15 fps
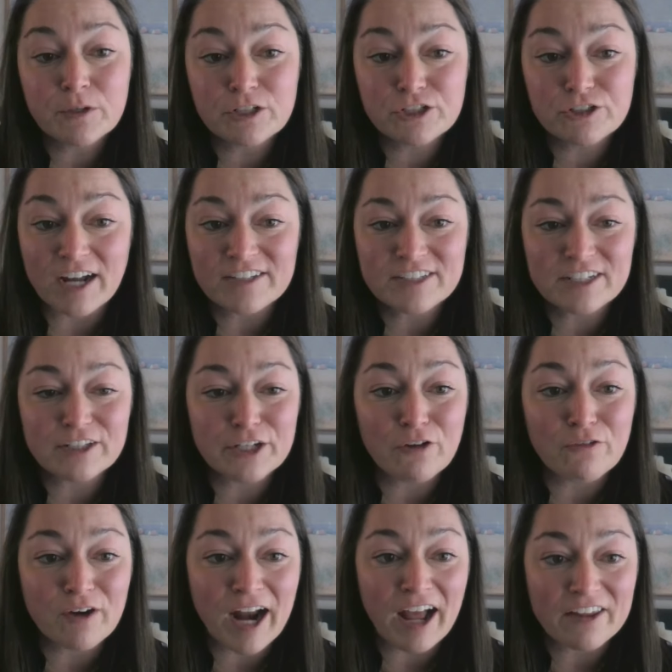you were drastically
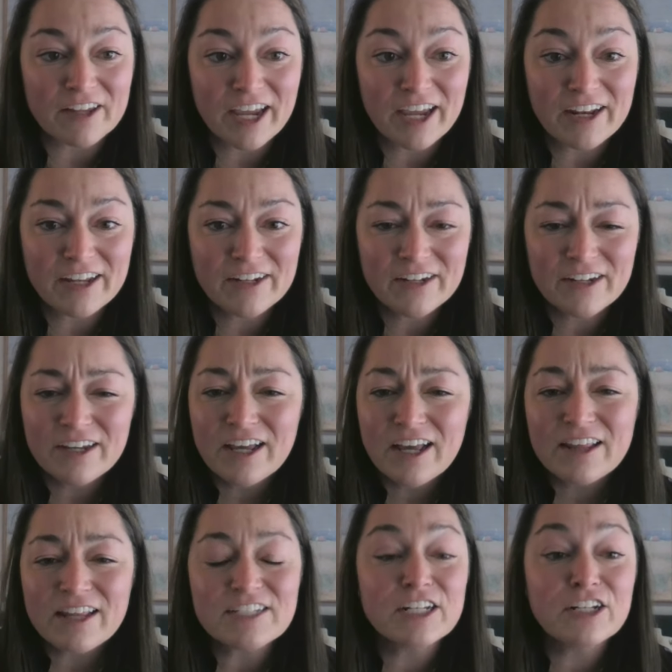over allocated.
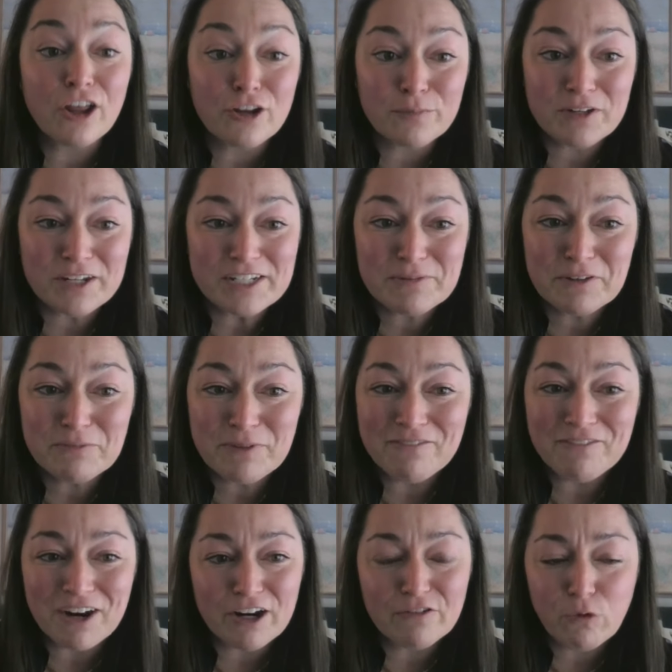That's another place we've
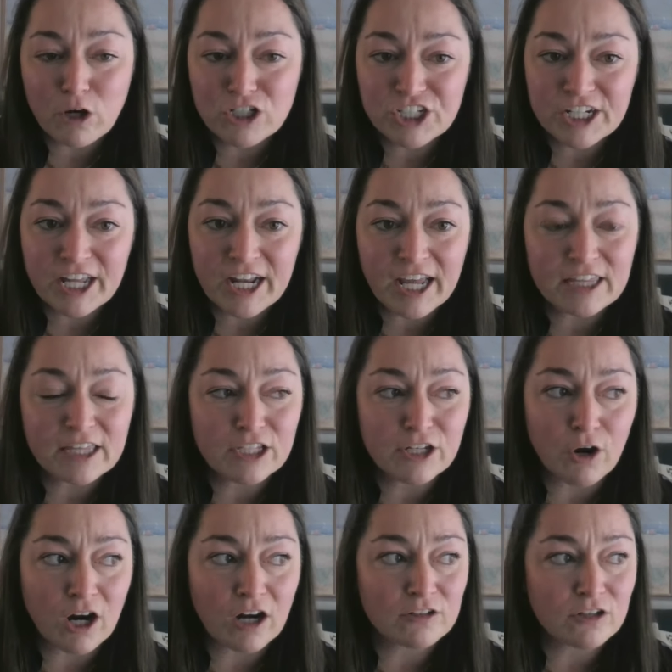been very fortunate. I think,
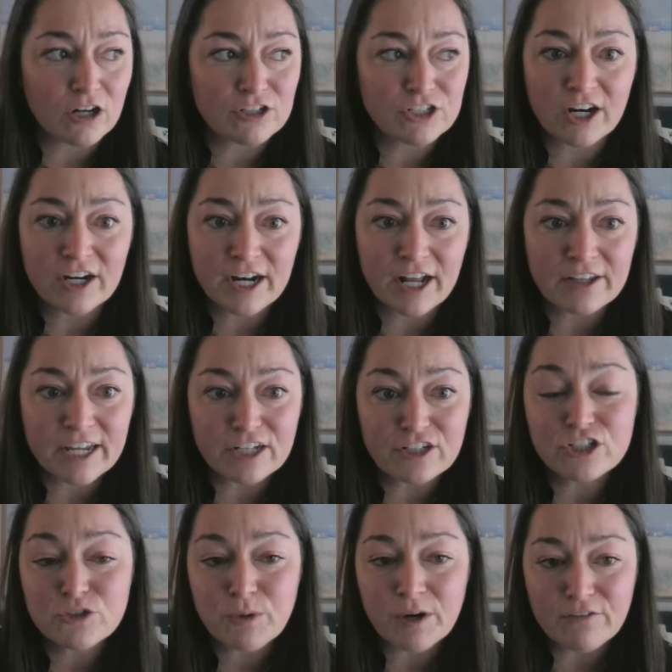you know, our, our target
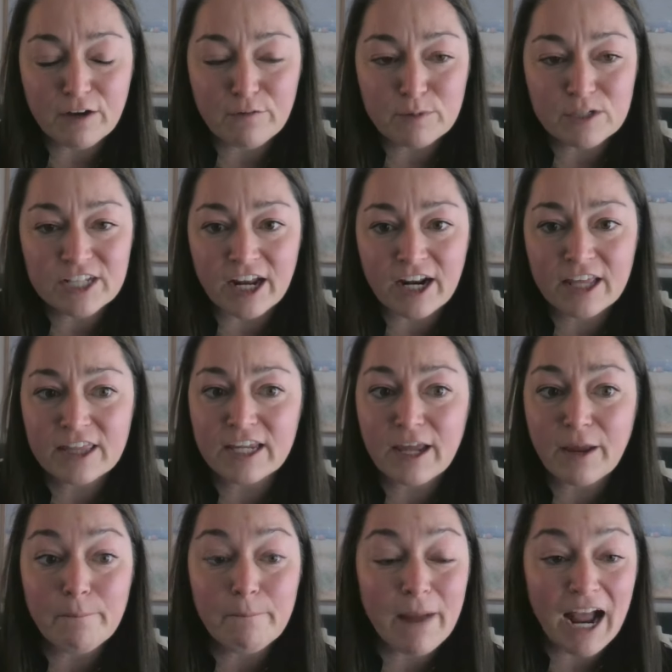allocation is 25%. I think
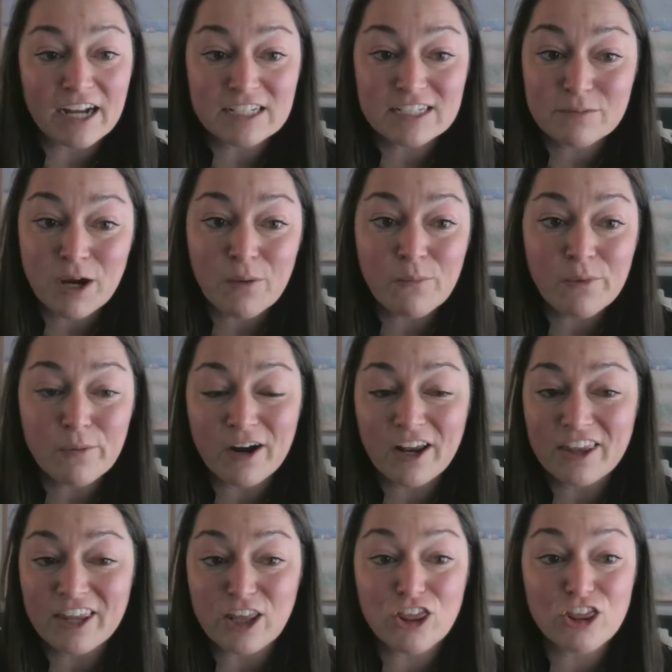at maximum, we were
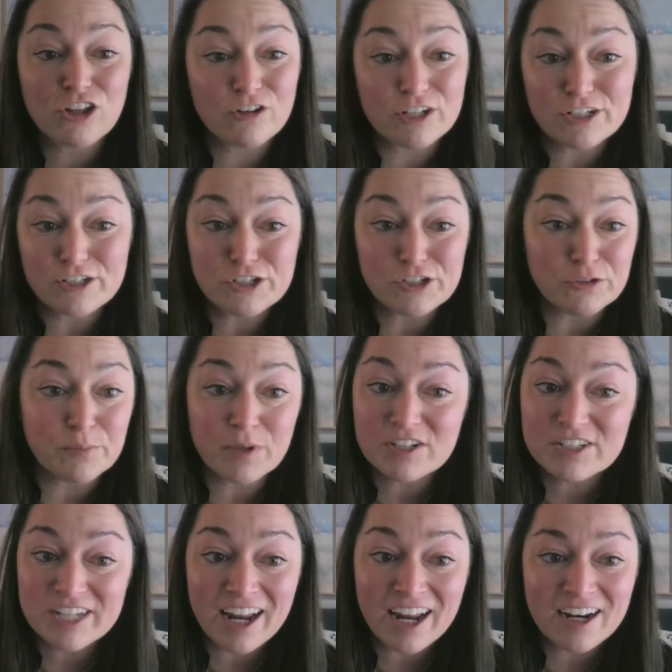at like
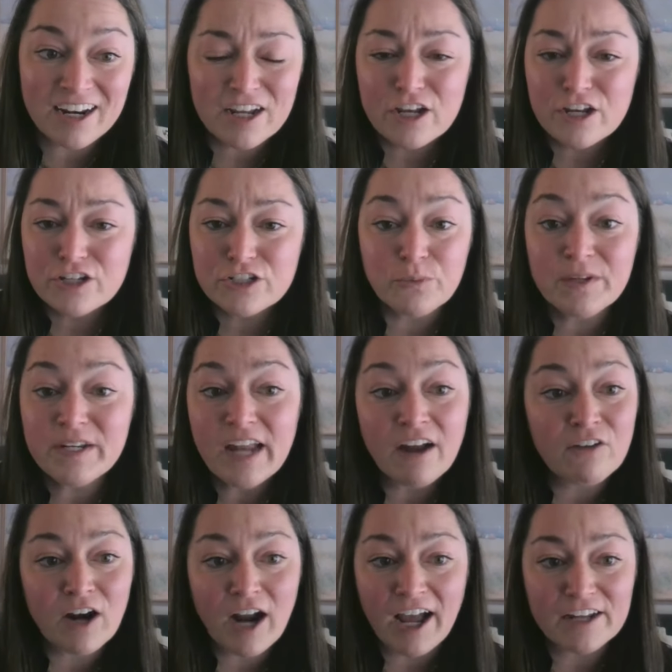32%. So we
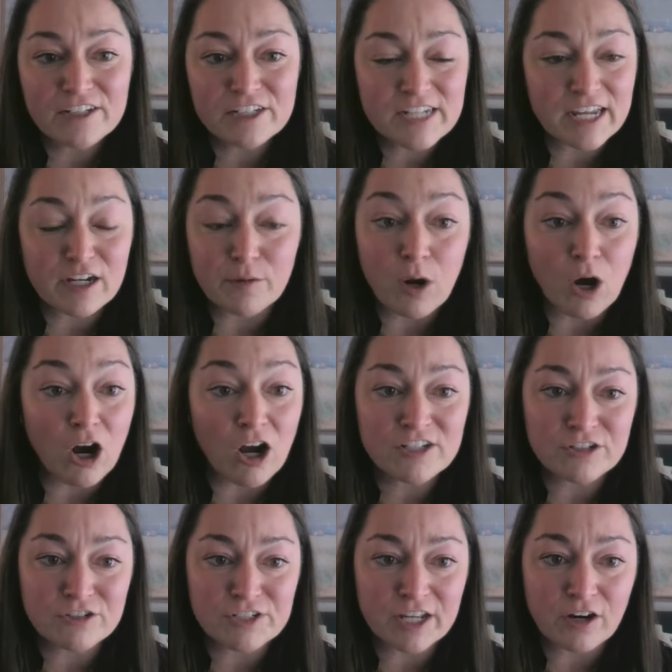never had to take a
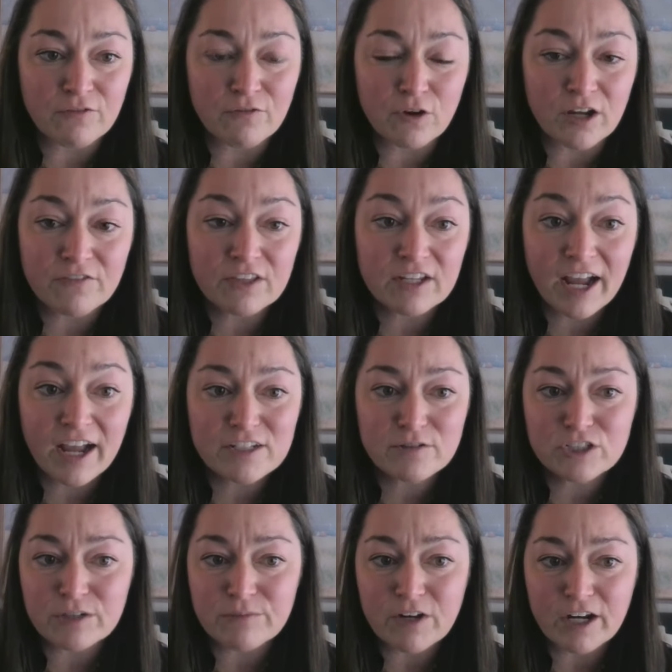pause or take our foot off the gas,
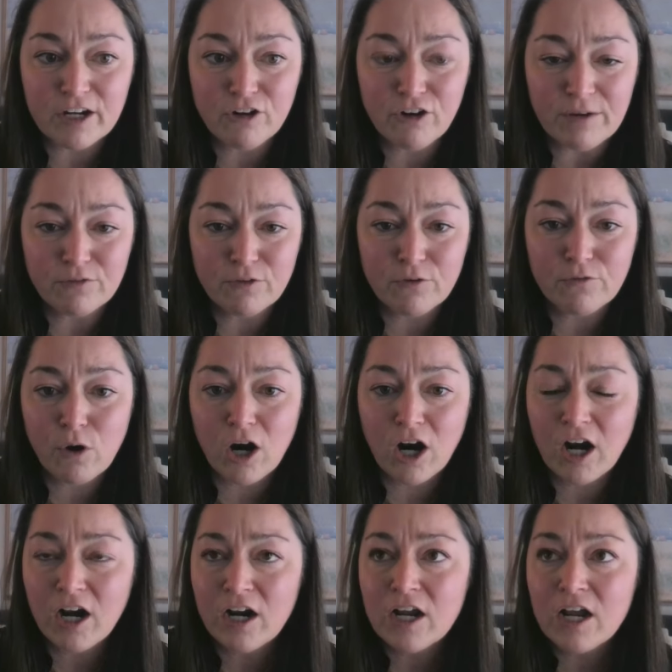which I'm very grateful for.